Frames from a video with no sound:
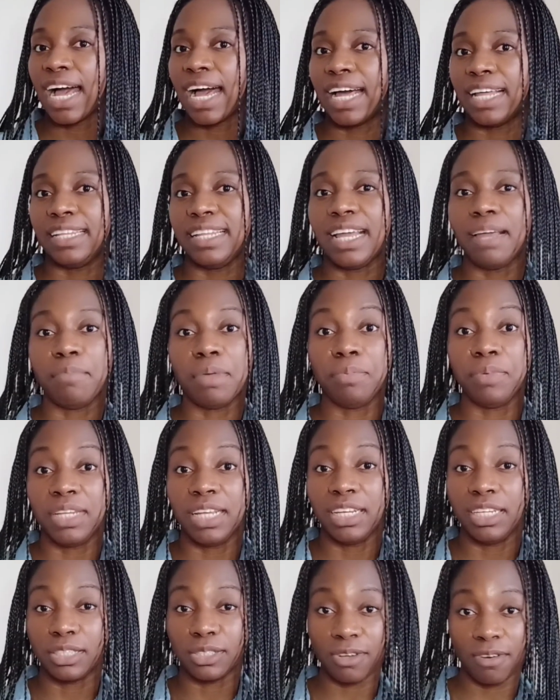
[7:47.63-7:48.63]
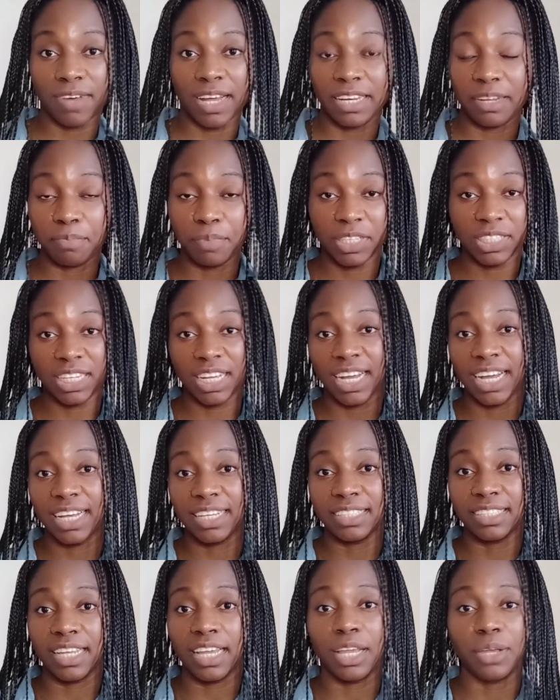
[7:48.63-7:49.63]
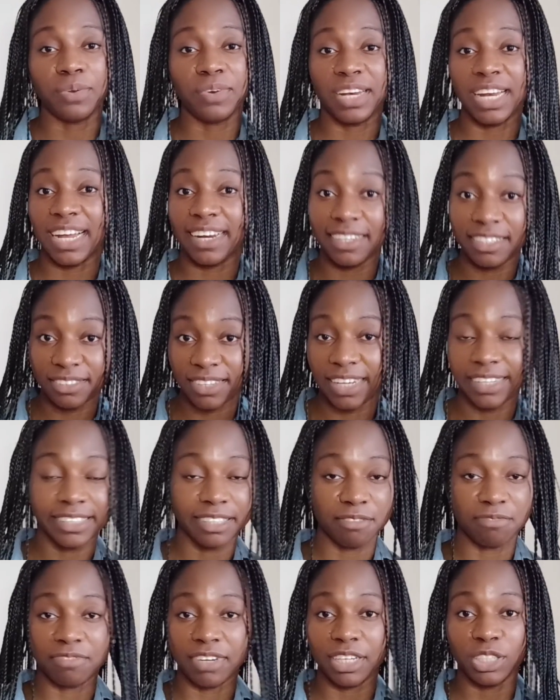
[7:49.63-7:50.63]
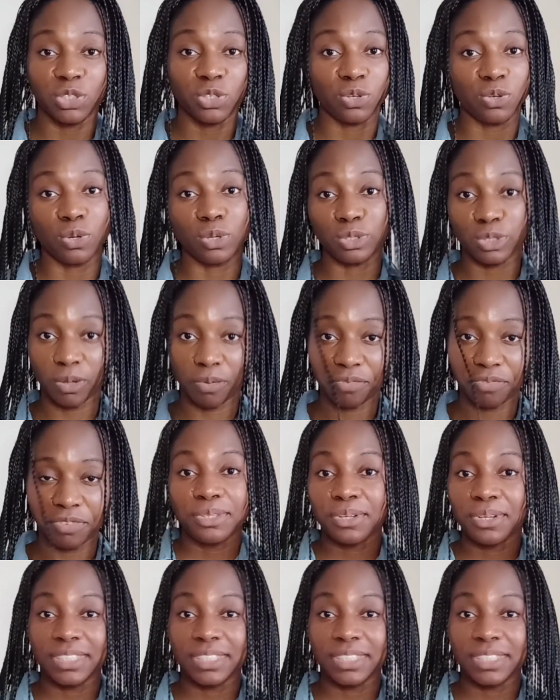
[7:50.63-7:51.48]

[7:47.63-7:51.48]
and then maybe they discover the patient has a urinary tract infection or something.